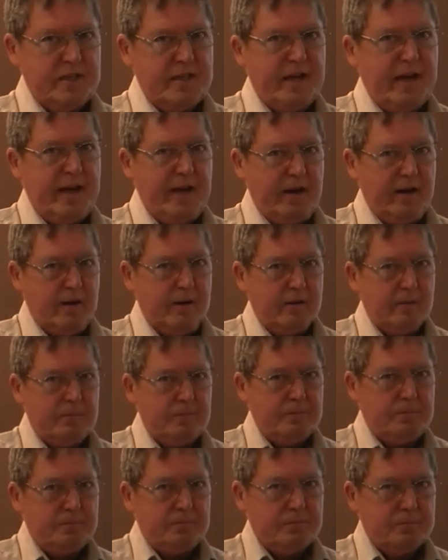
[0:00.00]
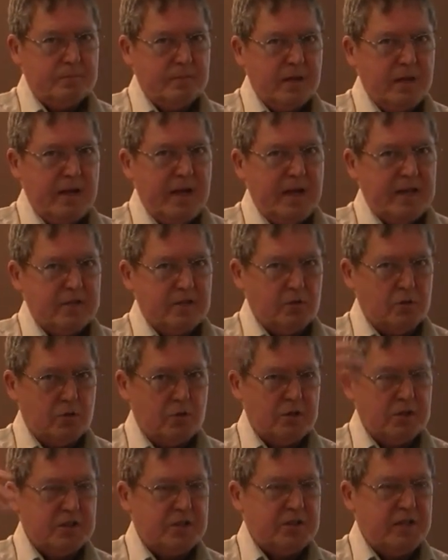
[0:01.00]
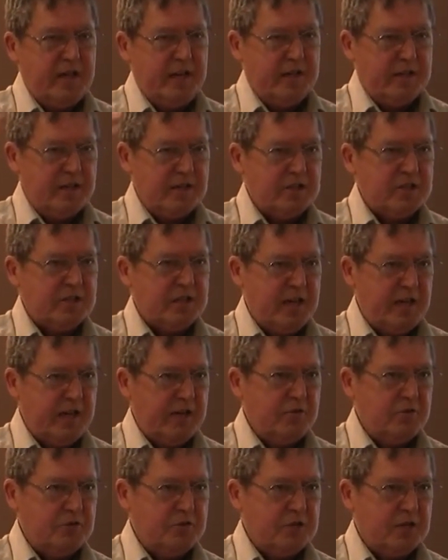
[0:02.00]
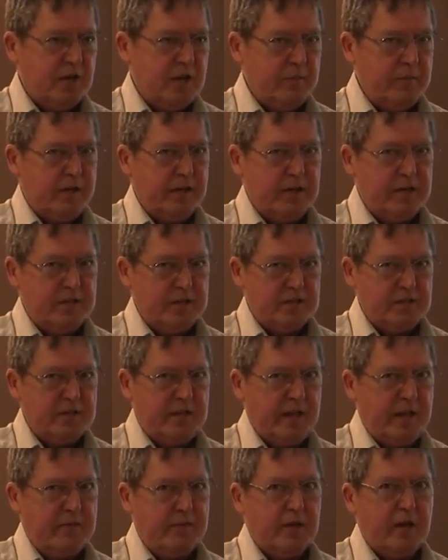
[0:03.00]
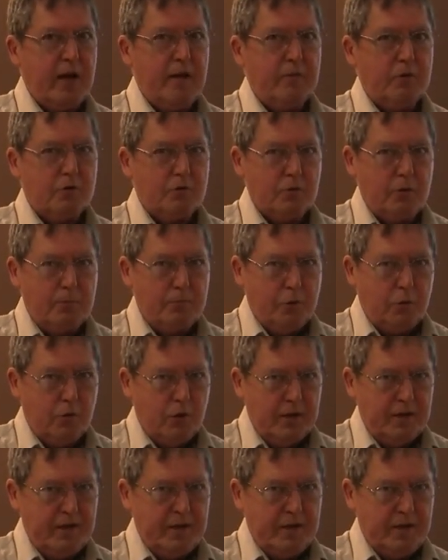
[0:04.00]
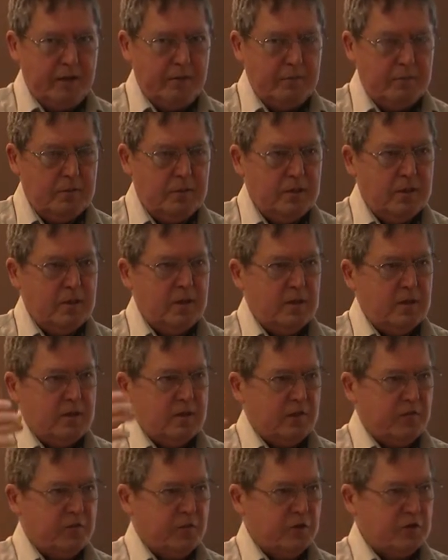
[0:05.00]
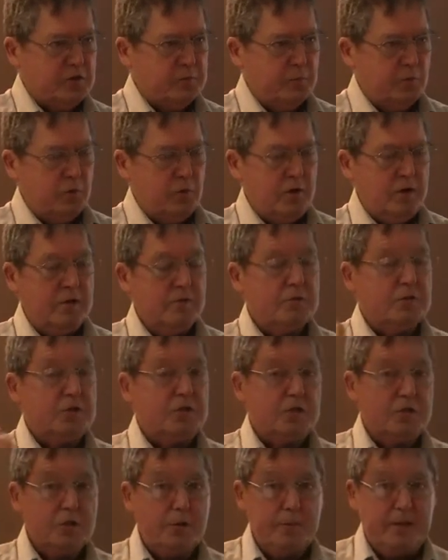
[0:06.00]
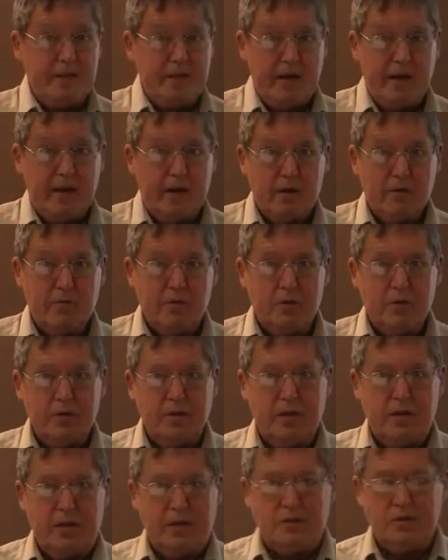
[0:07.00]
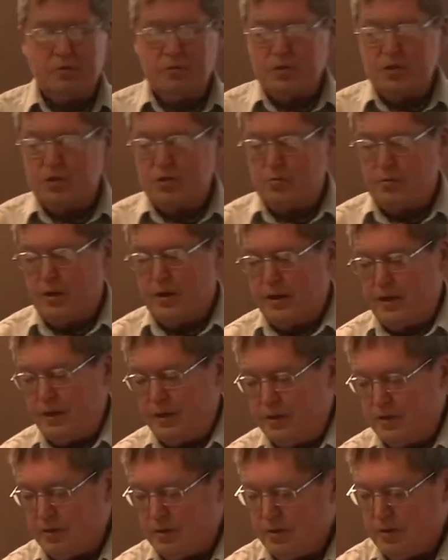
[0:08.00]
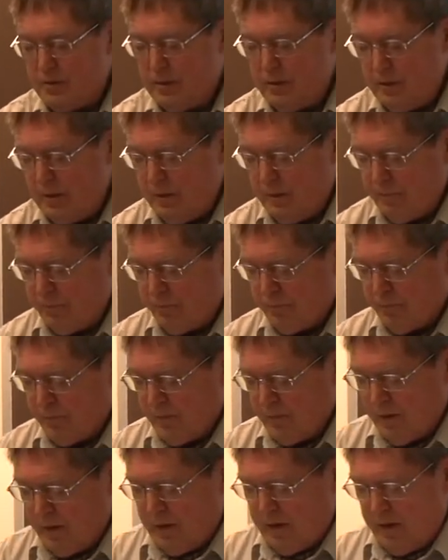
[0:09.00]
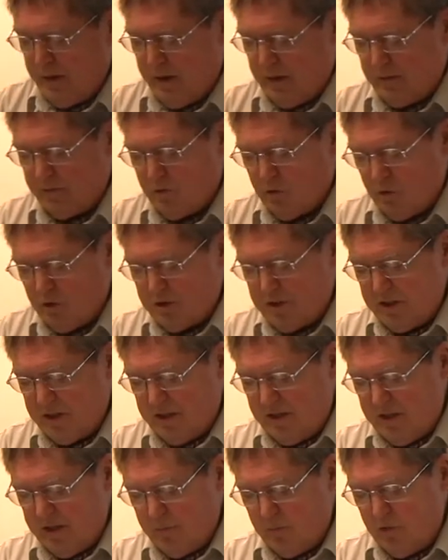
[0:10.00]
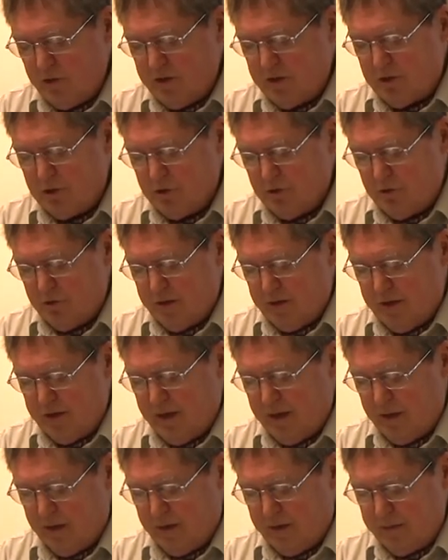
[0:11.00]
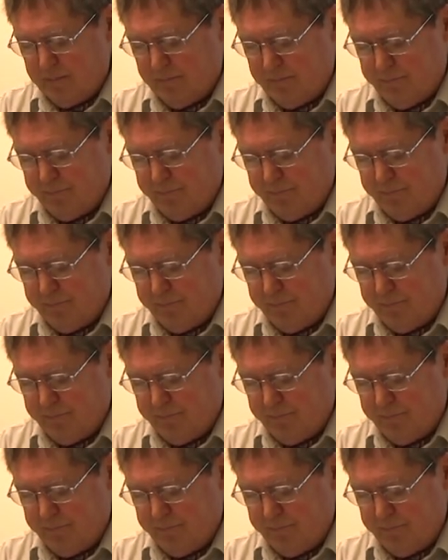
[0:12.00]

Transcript: the heir. And the Lord is saying, This king who's coming, this David, I'm going to appoint him the firstborn. In other words, he's going to be the heir of all things, which is what he is. And of course, in him we too inherit.